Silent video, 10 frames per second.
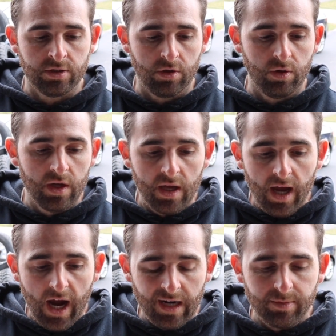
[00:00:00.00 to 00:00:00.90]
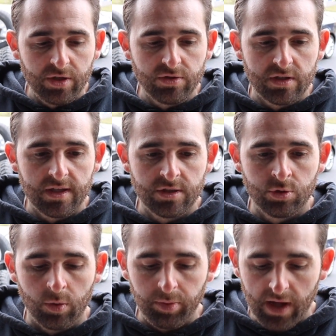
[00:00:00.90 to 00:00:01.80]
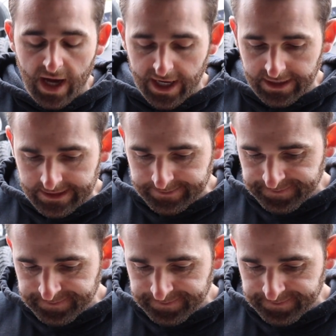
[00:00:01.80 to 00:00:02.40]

So I'm going to be using this to apply,